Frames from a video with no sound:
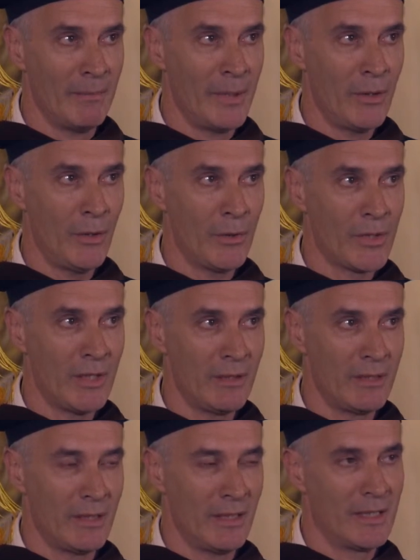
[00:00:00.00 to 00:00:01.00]
Because
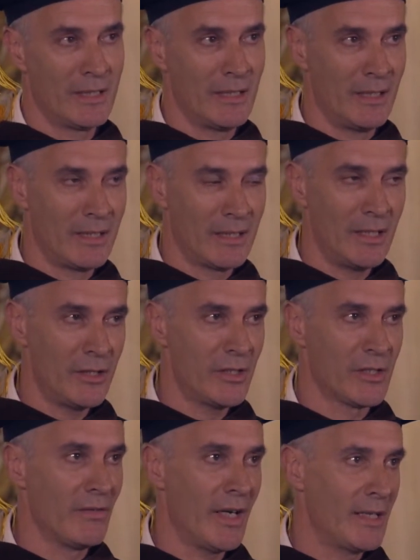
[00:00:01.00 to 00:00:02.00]
it's
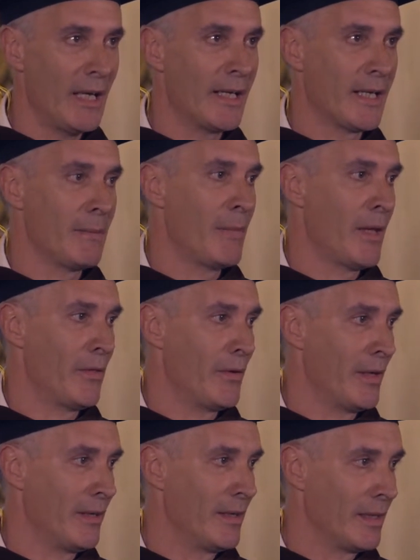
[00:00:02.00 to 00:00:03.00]
teaching is a very delicate
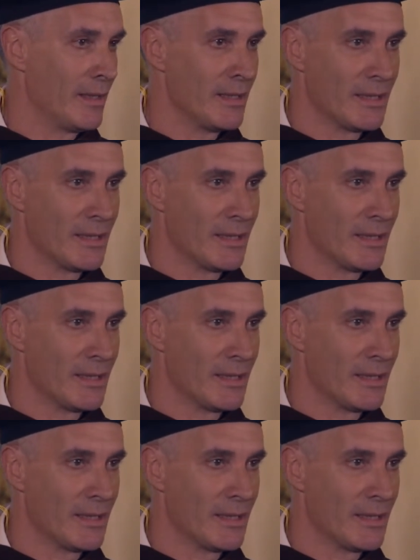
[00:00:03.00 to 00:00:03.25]
matter, I think.